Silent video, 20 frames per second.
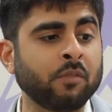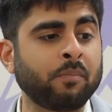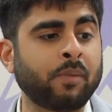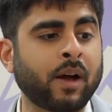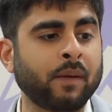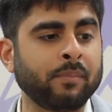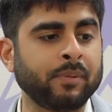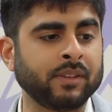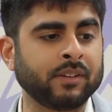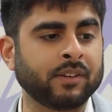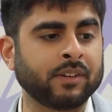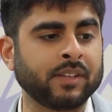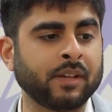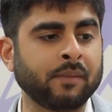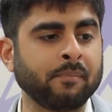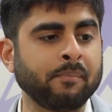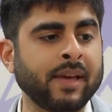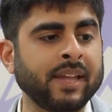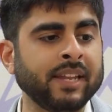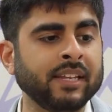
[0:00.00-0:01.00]
popular
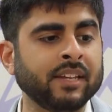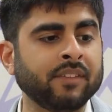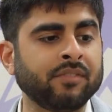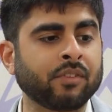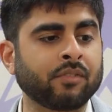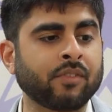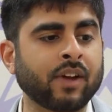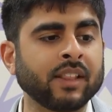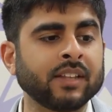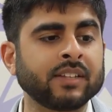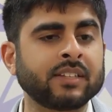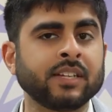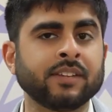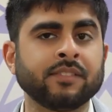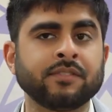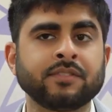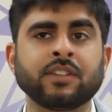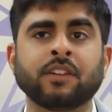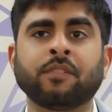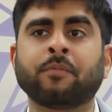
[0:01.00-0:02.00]
that many of the
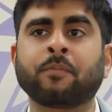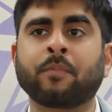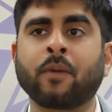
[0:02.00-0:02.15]
relatives of